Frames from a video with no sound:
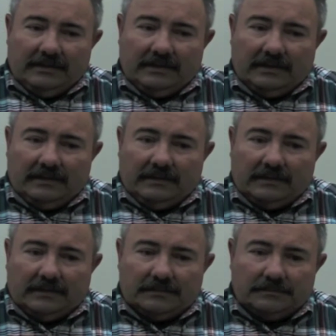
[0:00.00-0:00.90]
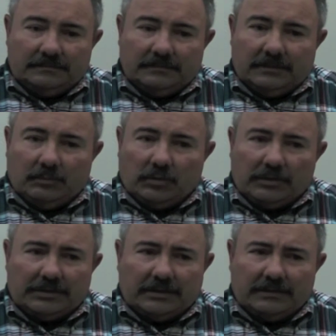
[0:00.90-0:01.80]
And the border
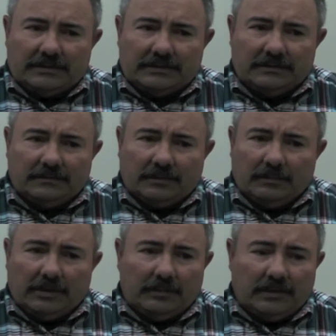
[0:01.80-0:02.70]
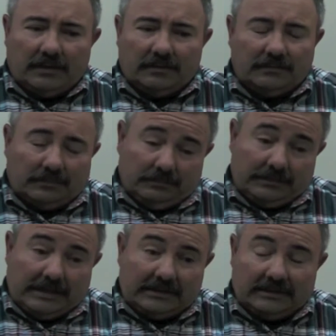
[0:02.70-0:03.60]
sheriffs from
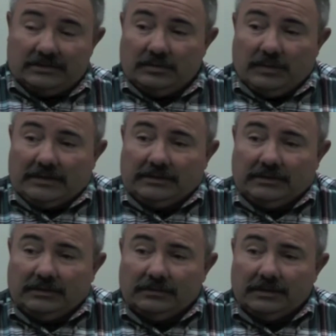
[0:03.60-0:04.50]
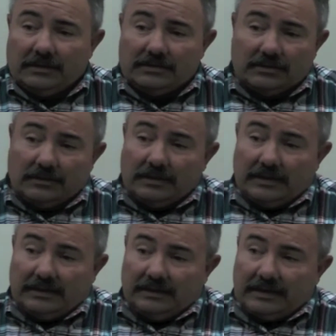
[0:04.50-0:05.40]
Texas, New Mexico, Arizona,
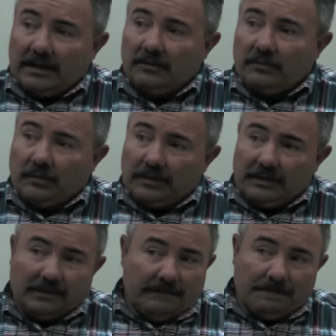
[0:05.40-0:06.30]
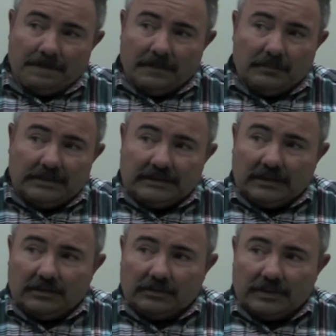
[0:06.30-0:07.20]
and California meet
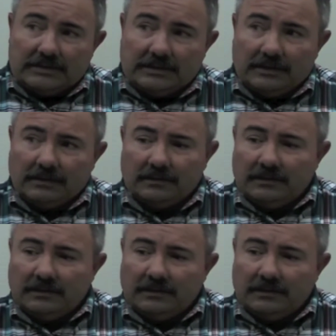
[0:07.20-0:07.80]
together twice a year,